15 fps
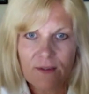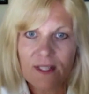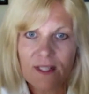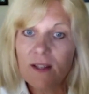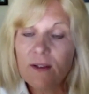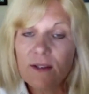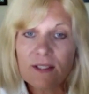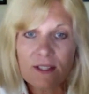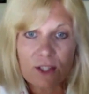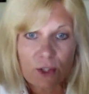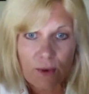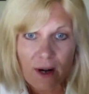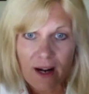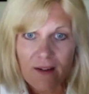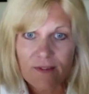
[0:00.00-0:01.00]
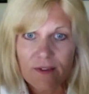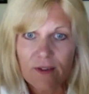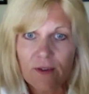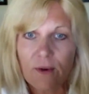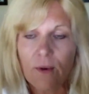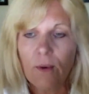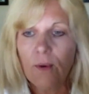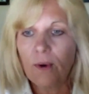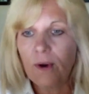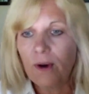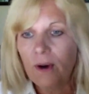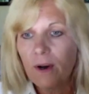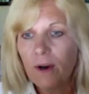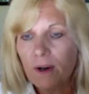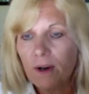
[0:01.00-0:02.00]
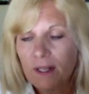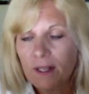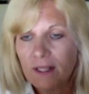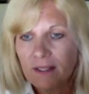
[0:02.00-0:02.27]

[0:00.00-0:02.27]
either as a driver or